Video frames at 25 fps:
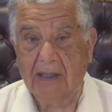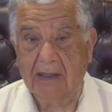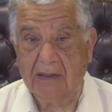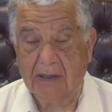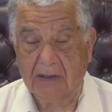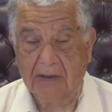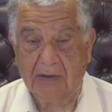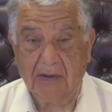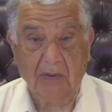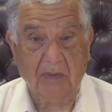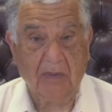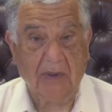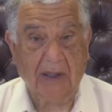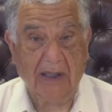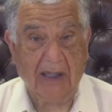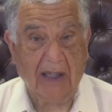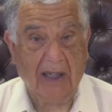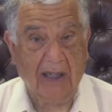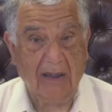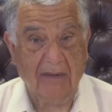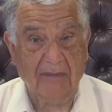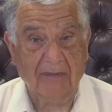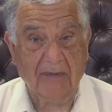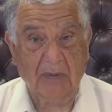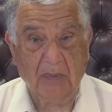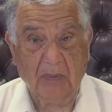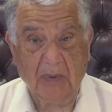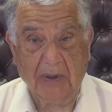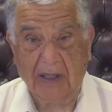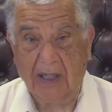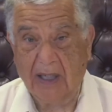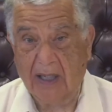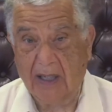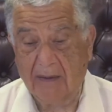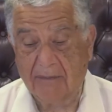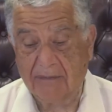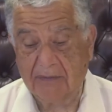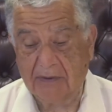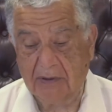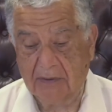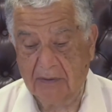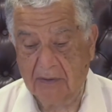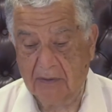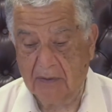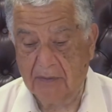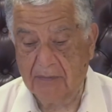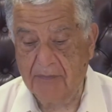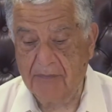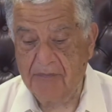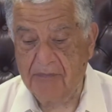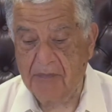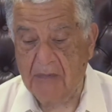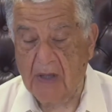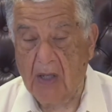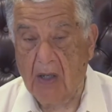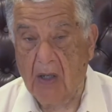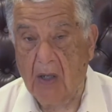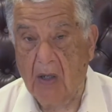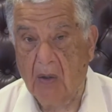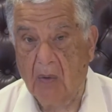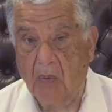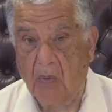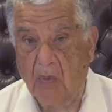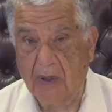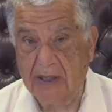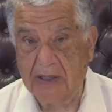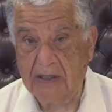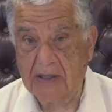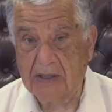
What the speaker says: to do whatever we have to do. We